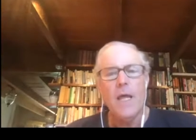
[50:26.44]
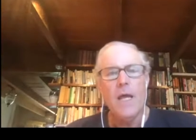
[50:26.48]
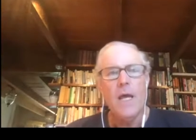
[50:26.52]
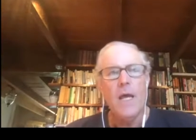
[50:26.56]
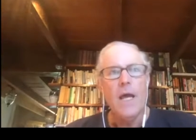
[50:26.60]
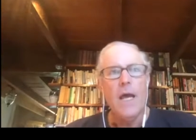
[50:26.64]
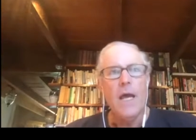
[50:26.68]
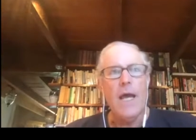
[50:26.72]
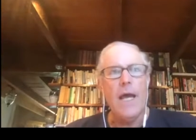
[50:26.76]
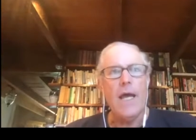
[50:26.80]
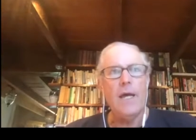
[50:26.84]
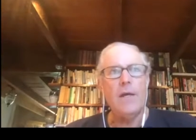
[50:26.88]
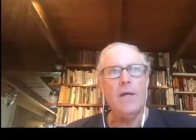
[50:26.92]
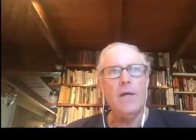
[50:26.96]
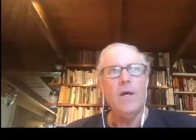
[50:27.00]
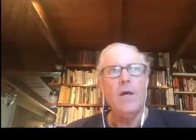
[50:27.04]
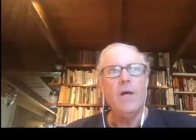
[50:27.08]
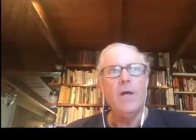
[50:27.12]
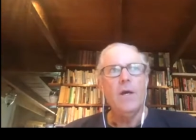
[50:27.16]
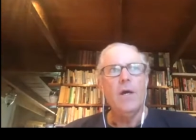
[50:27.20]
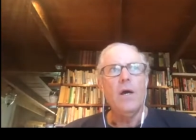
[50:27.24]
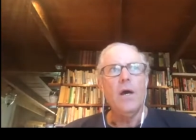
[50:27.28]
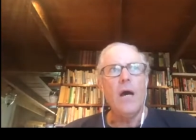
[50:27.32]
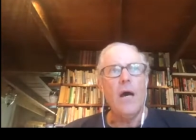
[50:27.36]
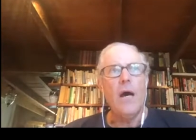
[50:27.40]
and
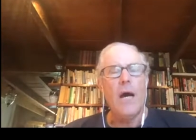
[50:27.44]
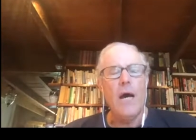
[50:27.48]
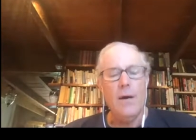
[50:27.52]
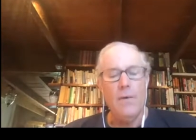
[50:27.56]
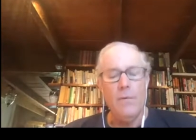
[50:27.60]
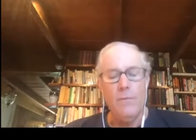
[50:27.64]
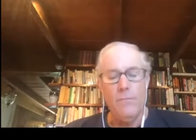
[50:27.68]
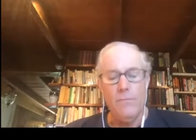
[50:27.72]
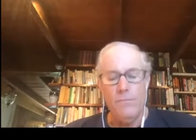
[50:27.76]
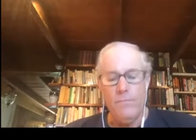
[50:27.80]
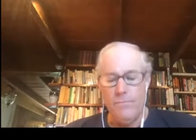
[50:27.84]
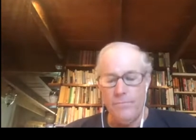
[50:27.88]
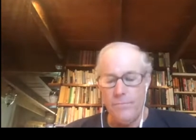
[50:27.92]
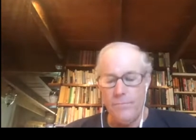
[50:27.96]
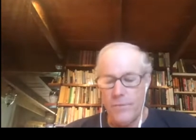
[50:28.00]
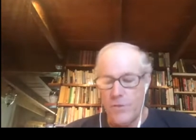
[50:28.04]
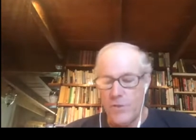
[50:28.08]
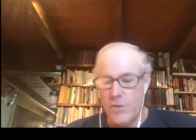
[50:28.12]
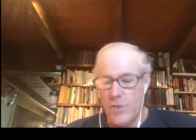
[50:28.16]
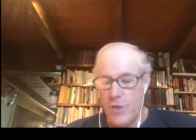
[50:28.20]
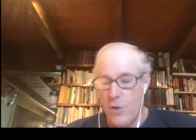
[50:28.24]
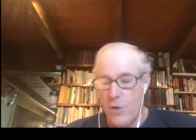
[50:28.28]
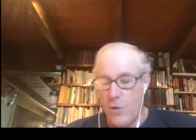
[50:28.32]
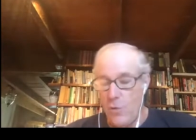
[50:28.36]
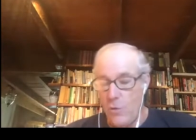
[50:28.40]
uh,
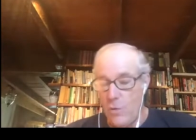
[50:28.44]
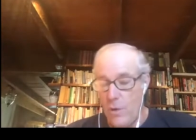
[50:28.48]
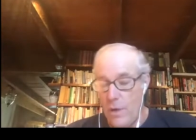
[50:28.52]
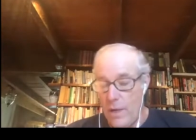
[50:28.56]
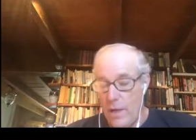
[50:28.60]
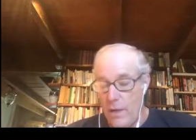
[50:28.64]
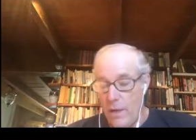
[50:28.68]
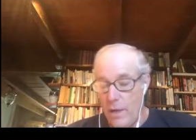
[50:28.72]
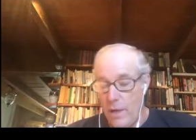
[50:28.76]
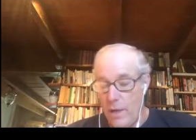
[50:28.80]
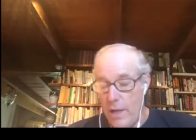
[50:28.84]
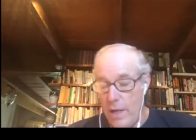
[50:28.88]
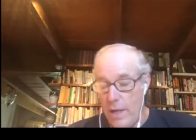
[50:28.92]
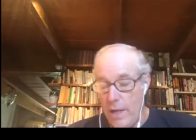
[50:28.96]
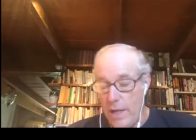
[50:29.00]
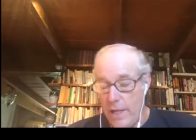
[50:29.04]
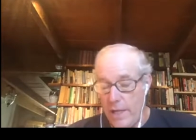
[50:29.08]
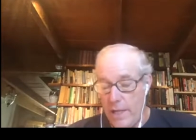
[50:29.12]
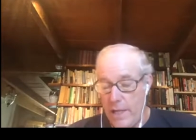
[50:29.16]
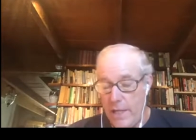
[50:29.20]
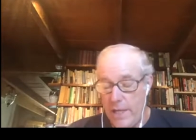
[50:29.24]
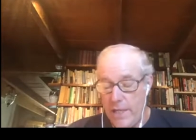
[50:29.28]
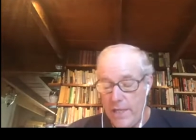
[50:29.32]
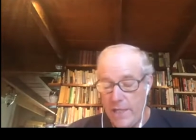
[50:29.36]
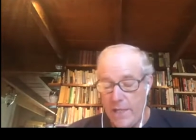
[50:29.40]
so in
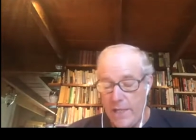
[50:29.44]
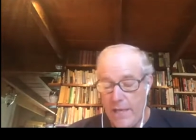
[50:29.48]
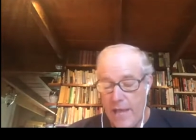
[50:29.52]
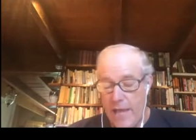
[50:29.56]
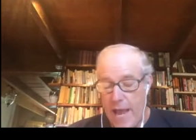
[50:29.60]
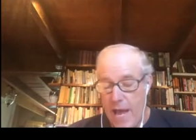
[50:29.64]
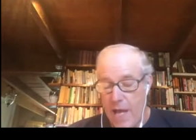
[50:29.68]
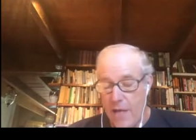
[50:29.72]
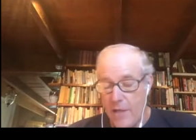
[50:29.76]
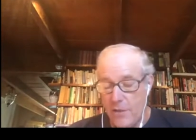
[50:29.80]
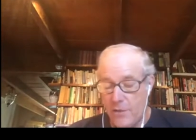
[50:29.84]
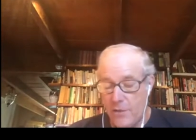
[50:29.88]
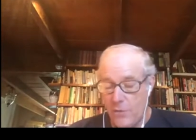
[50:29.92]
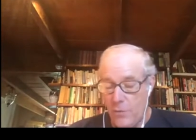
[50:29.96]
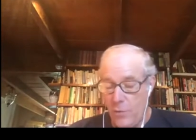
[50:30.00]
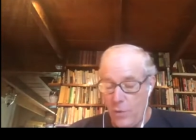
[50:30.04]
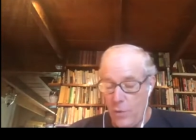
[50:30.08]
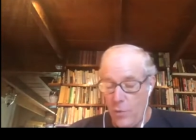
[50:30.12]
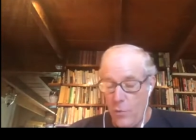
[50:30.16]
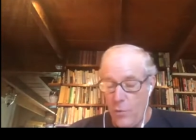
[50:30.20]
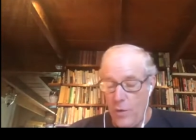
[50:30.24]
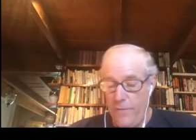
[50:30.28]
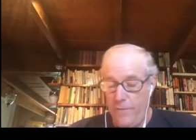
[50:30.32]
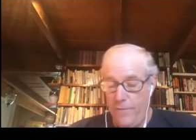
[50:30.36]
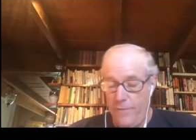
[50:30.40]
in the cows
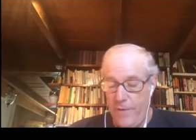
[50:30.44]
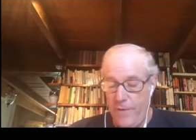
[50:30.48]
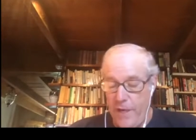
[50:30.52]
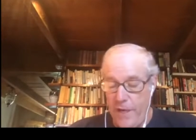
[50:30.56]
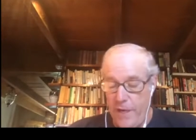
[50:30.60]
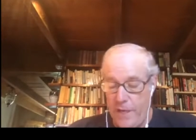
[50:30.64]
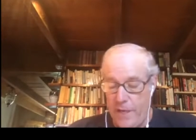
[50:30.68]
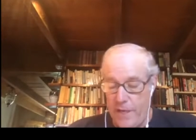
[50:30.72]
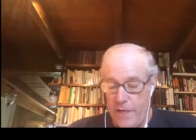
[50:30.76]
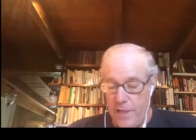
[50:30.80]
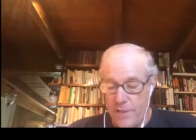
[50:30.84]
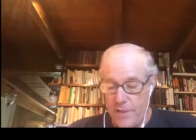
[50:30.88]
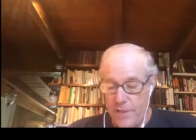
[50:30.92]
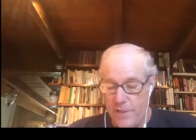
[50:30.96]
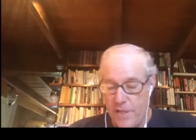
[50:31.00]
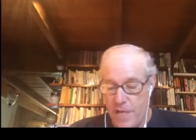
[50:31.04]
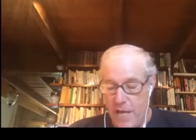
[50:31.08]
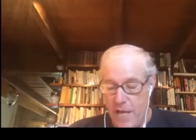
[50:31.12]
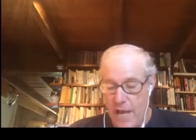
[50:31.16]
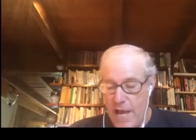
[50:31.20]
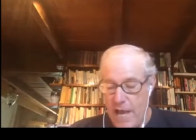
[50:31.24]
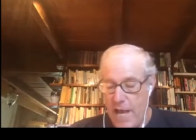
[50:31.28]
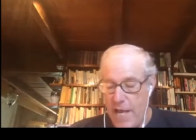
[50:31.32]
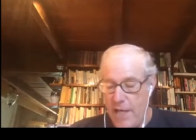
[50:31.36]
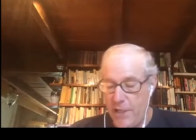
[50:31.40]
we feed in this uh,
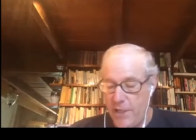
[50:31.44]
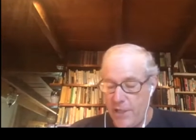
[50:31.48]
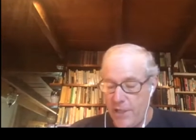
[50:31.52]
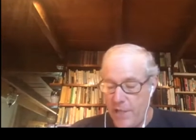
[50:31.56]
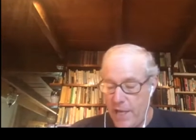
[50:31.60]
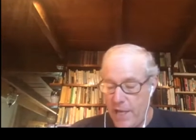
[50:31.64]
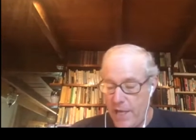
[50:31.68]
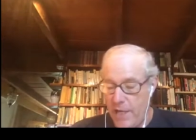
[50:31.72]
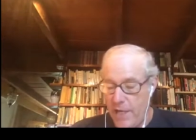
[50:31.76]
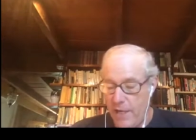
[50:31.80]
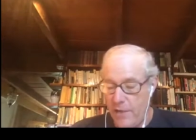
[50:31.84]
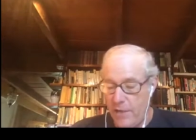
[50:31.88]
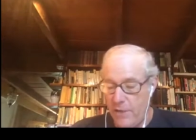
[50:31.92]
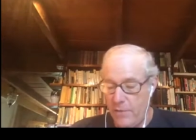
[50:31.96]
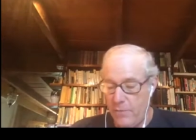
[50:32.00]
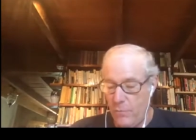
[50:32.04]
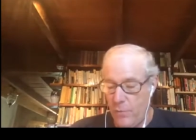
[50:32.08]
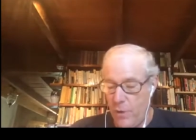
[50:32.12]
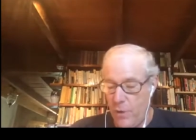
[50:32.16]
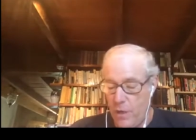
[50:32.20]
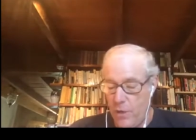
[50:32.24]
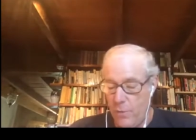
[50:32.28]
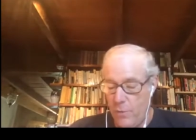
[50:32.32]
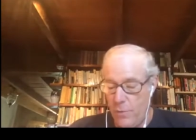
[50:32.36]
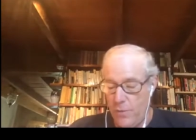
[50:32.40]
hay shed in the
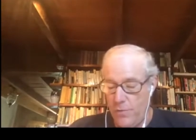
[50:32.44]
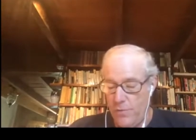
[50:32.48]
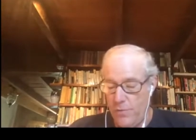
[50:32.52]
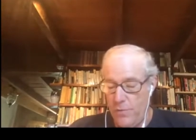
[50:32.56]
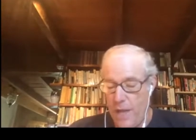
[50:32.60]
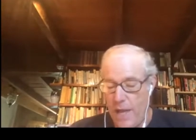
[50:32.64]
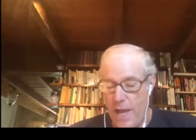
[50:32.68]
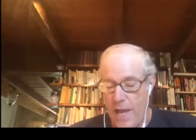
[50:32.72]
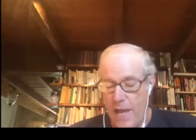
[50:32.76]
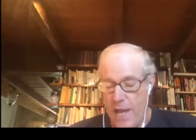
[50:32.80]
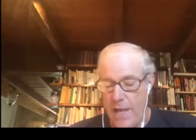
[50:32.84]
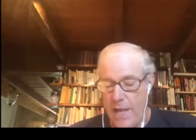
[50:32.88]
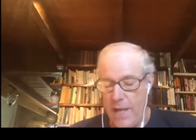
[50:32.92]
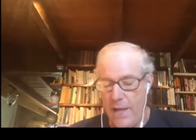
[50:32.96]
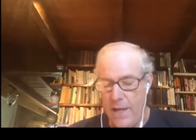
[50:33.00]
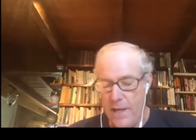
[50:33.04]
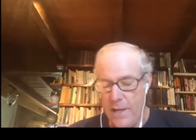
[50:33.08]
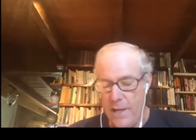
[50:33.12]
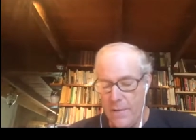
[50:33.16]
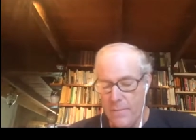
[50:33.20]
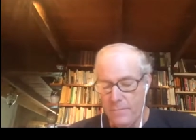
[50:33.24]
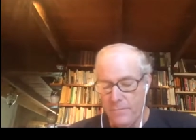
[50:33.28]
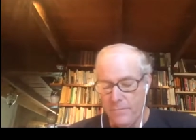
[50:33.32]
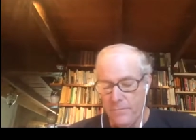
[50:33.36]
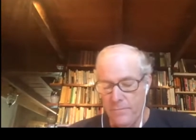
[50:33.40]
winter with hay
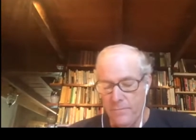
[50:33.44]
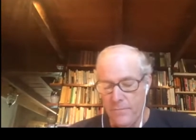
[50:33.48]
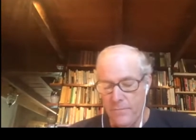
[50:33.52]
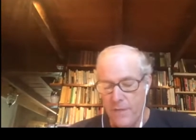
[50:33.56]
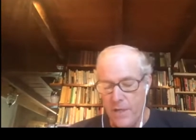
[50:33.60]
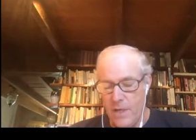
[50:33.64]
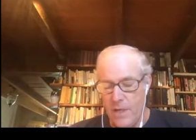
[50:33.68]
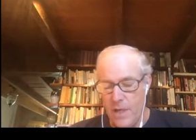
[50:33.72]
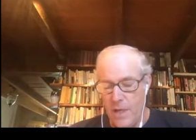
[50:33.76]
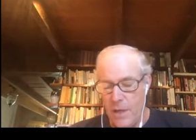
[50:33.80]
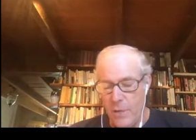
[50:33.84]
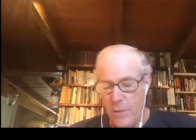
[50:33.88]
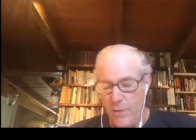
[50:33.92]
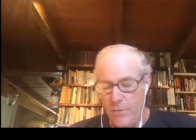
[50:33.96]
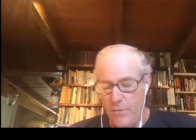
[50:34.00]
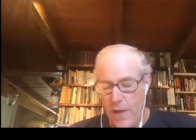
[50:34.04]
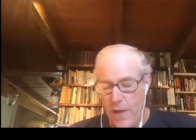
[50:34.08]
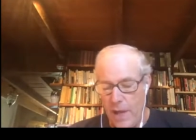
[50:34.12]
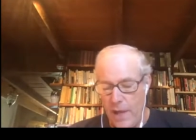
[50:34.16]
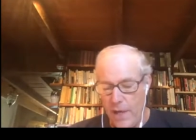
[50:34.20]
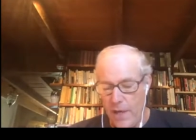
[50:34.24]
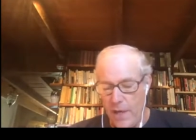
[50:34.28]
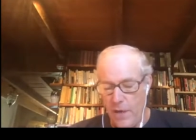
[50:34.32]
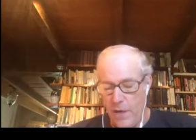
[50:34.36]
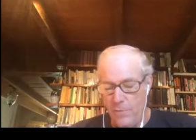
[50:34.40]
uh, we've got
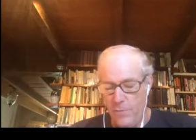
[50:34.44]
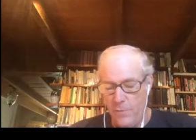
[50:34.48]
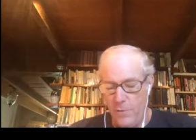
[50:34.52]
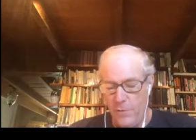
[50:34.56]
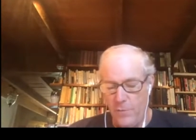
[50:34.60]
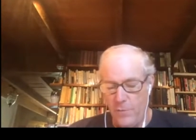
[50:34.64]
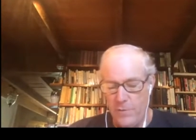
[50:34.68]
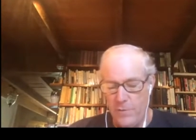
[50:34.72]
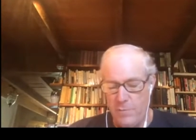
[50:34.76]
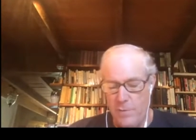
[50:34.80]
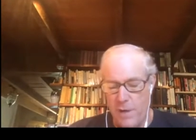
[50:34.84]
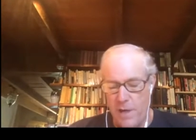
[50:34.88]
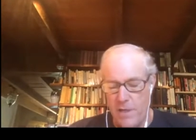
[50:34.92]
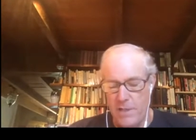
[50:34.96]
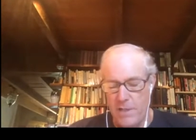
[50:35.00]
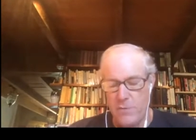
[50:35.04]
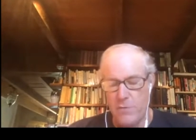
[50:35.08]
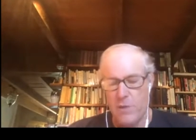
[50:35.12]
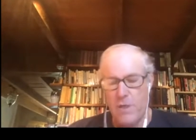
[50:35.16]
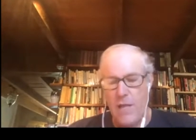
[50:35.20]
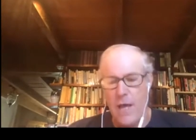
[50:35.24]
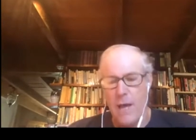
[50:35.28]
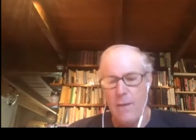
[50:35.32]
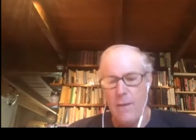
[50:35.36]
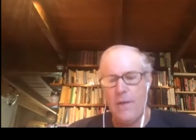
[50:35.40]
enough roof space to
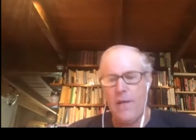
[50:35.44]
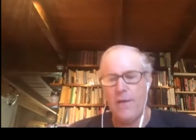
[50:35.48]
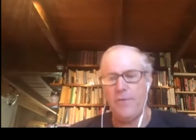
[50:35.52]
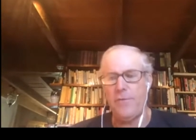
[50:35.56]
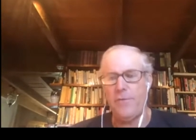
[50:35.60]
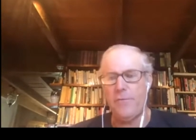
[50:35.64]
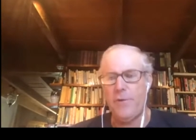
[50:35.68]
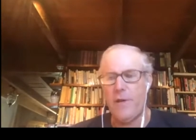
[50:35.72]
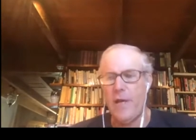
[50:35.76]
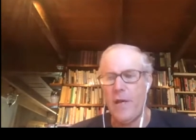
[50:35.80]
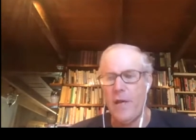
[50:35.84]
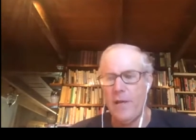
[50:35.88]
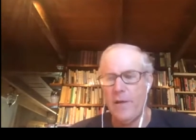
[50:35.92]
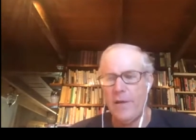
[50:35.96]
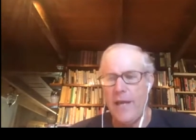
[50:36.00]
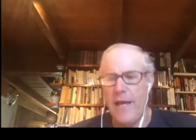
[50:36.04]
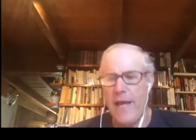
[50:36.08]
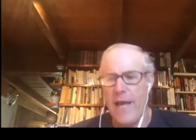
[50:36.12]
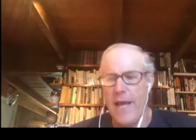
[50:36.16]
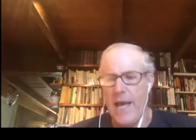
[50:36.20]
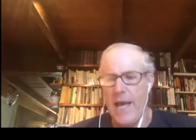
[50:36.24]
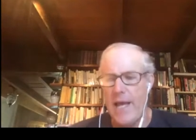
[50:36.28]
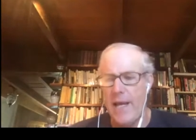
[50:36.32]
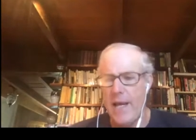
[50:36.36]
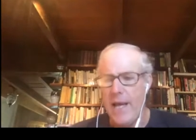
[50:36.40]
accommodate 300 head,